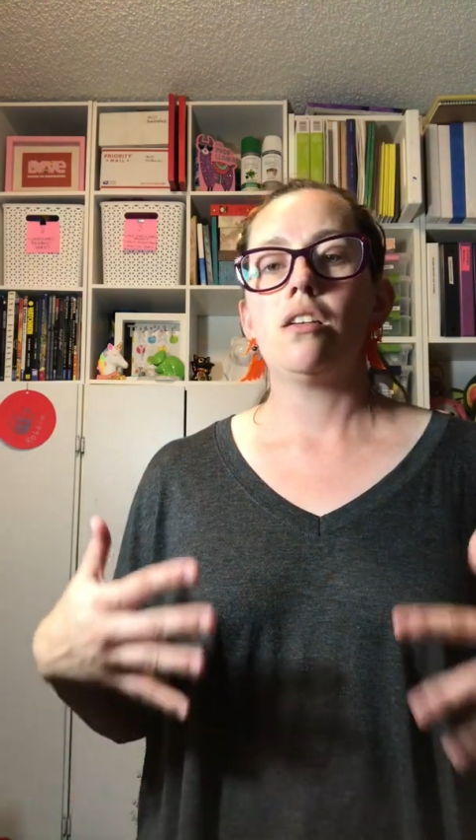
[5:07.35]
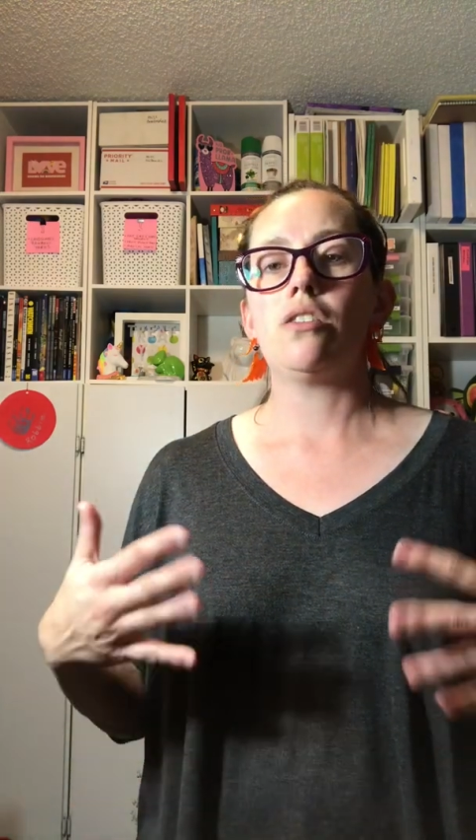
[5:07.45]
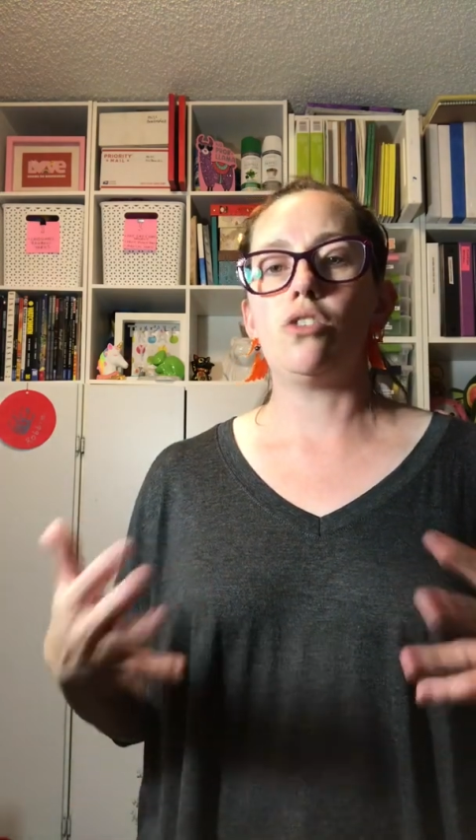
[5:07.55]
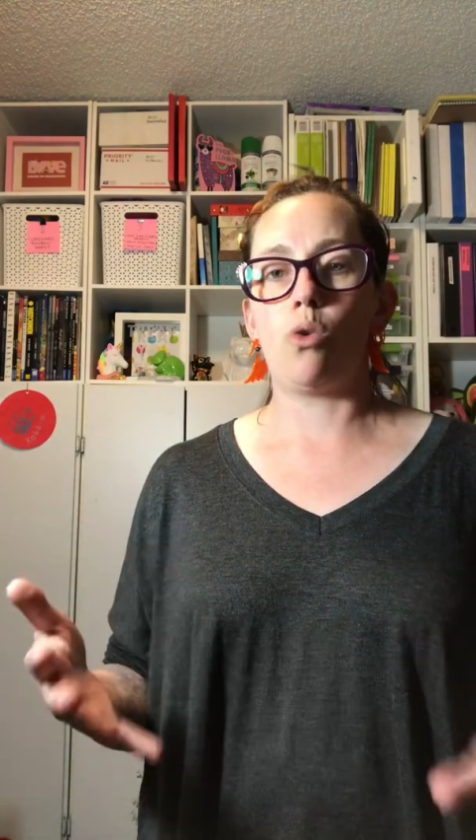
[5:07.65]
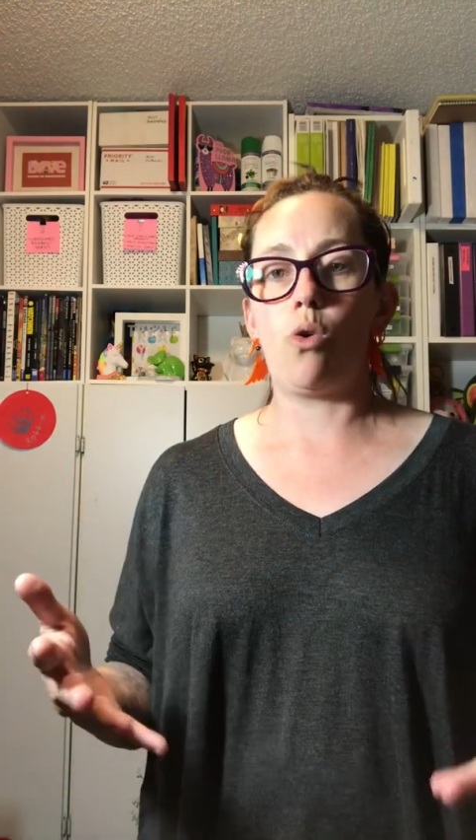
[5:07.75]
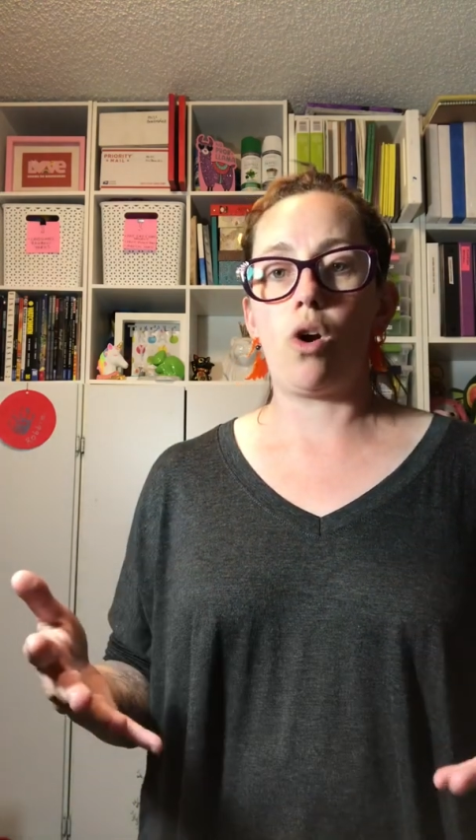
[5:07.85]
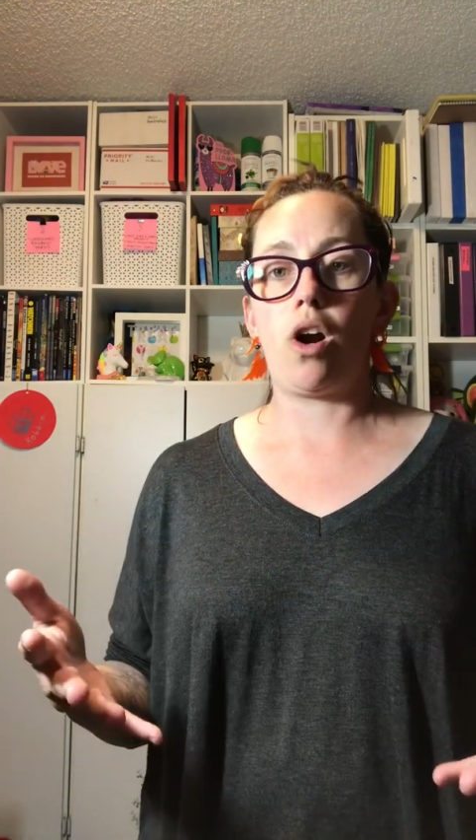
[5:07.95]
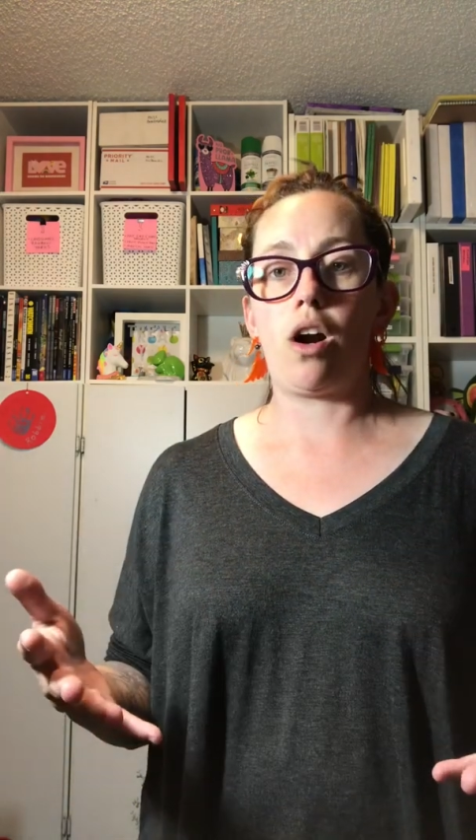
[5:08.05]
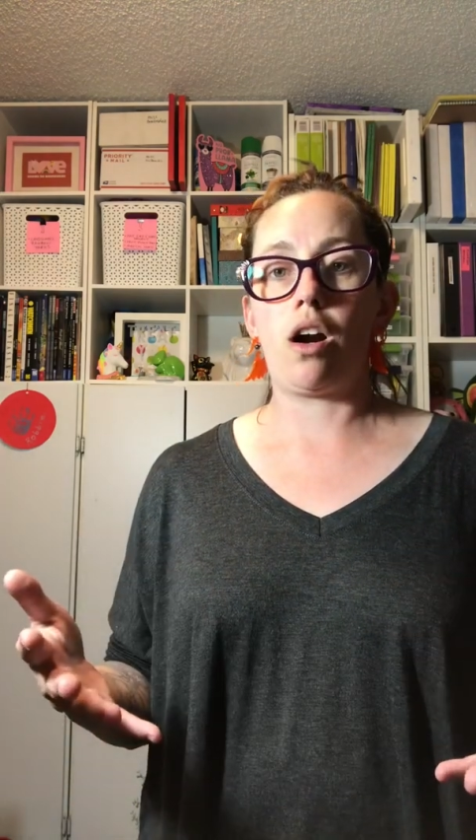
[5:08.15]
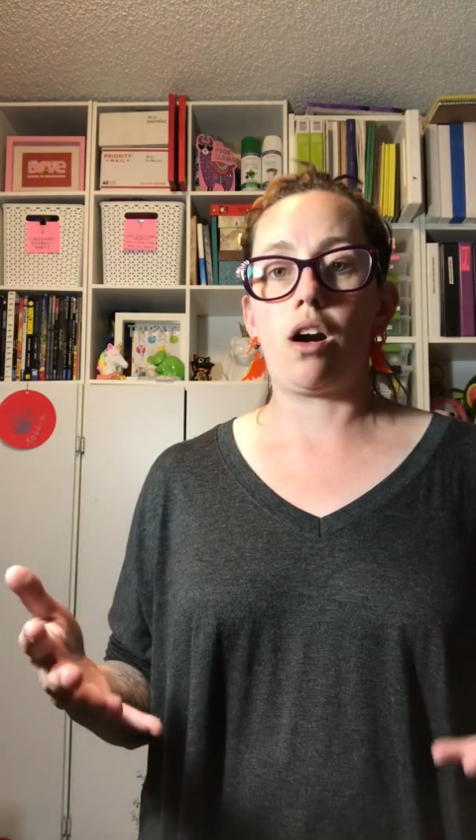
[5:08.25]

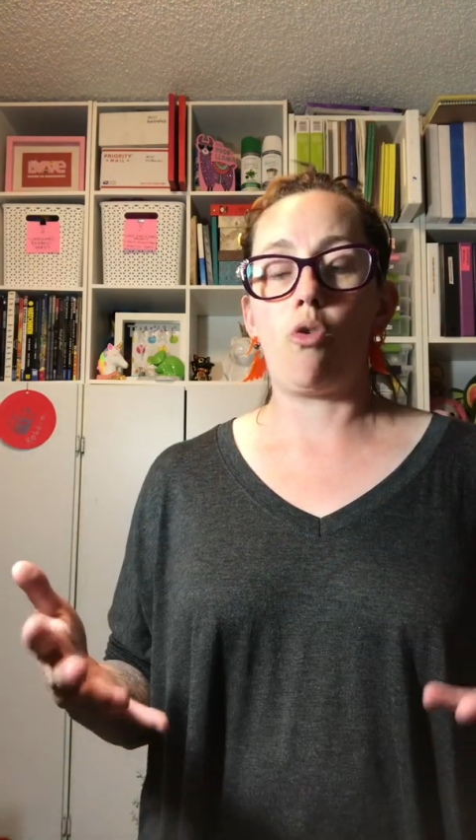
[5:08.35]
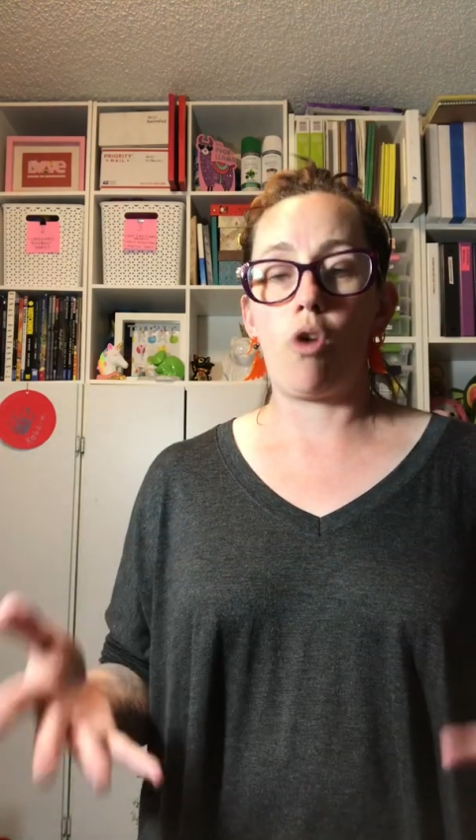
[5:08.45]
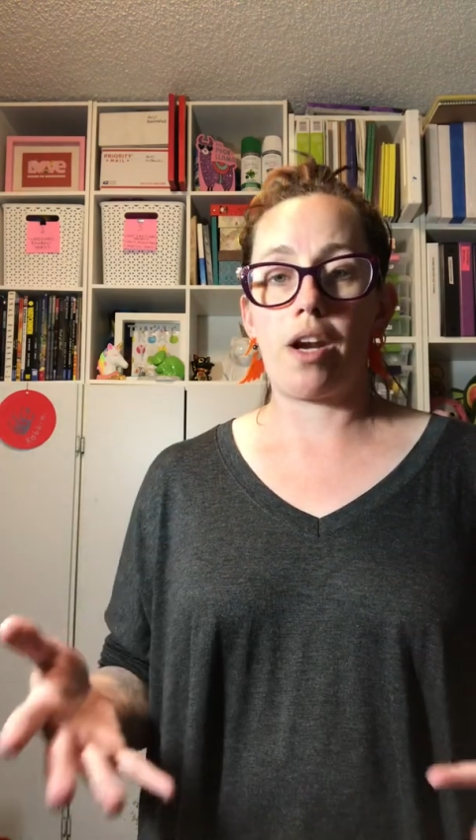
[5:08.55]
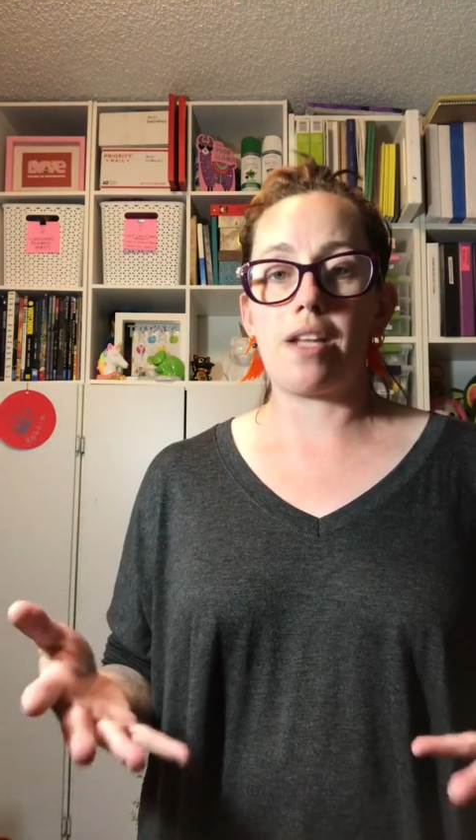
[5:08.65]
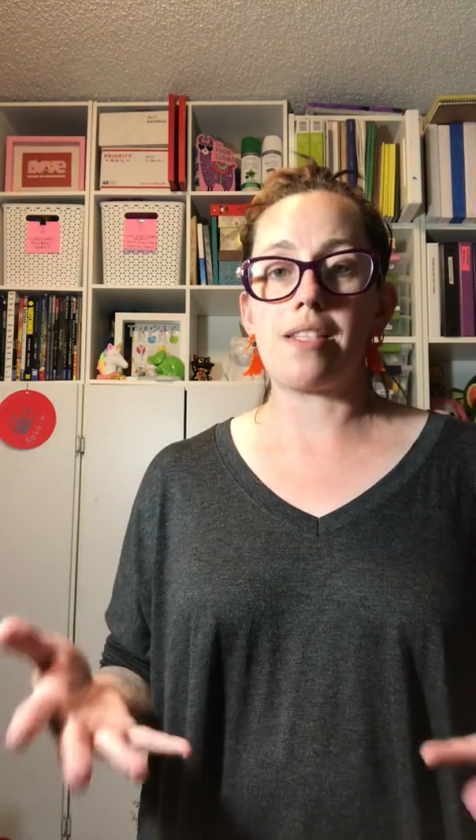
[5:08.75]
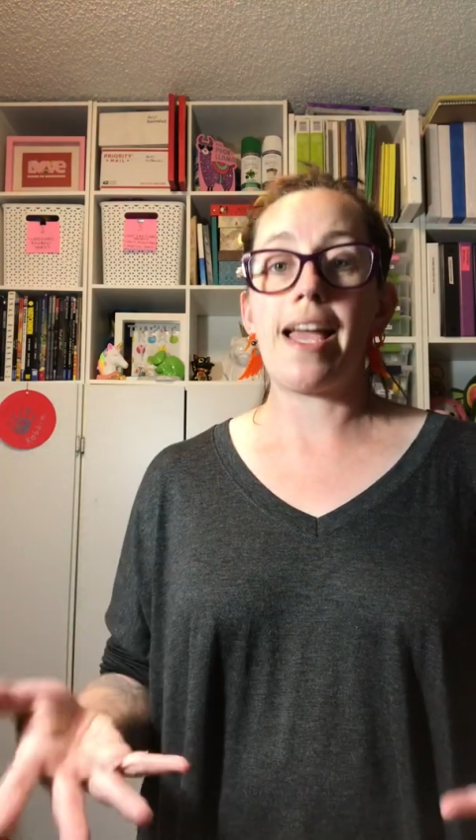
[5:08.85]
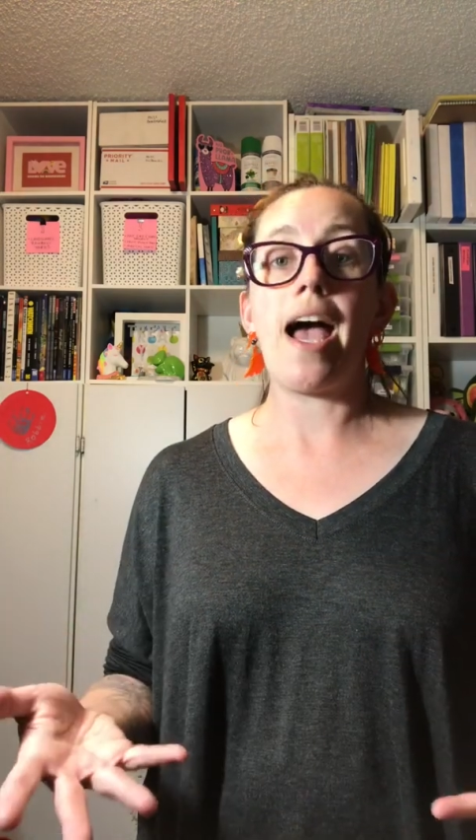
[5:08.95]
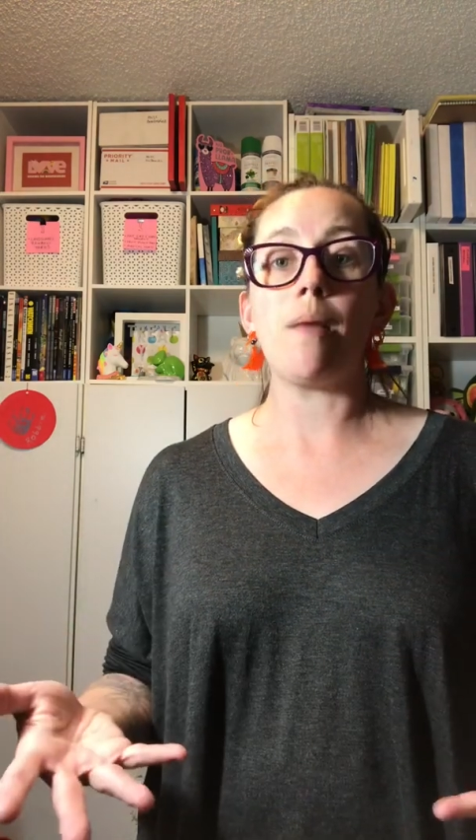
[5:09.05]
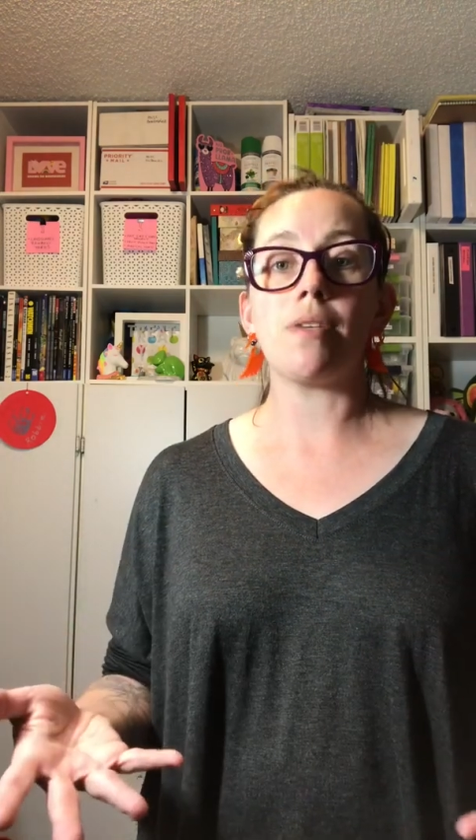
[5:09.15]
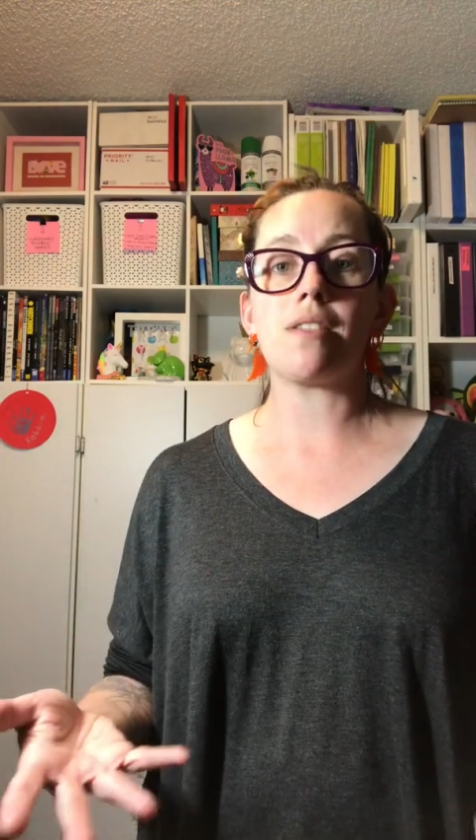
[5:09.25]
your organizing
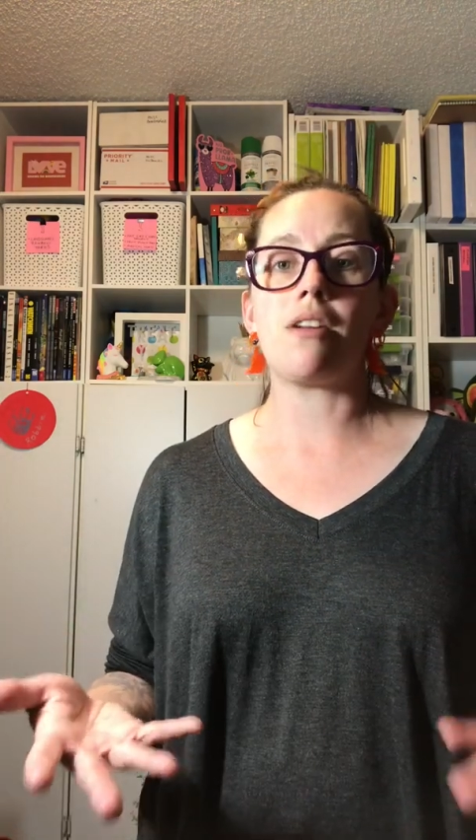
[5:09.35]
habits.